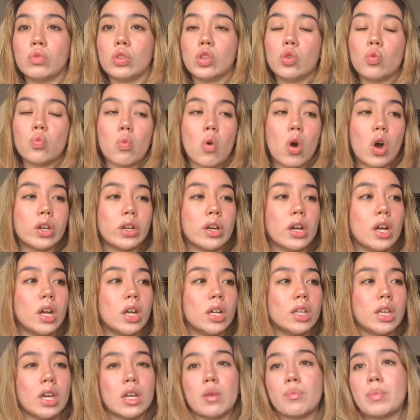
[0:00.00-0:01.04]
You want to
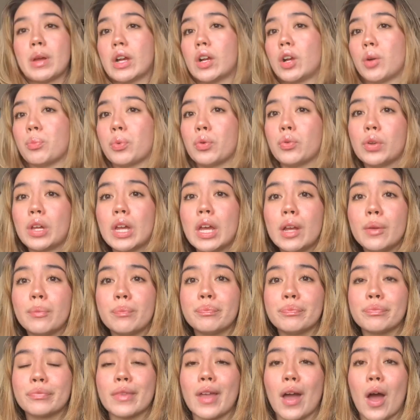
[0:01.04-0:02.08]
get a bigger booty?
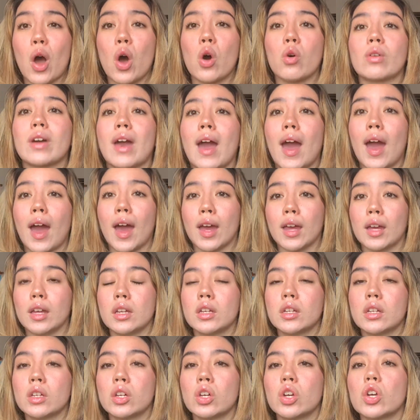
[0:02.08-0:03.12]
Okay,
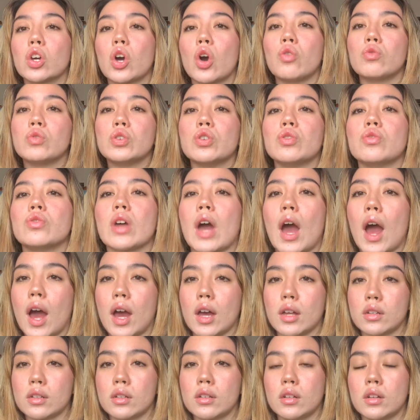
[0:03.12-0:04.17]
go do that.
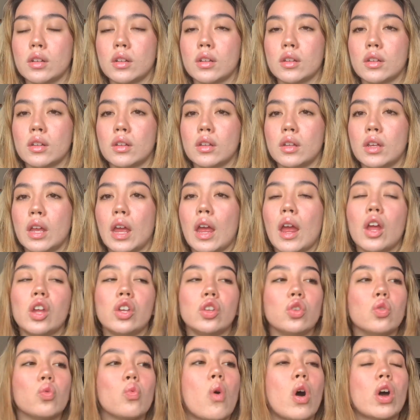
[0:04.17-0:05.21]

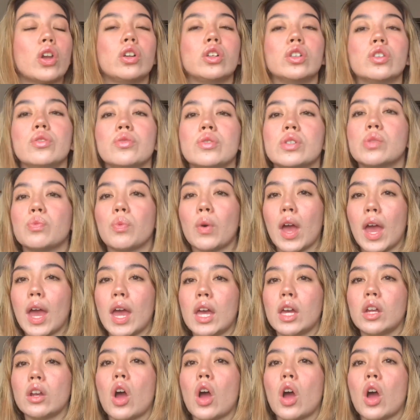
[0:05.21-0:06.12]
You want to lose weight?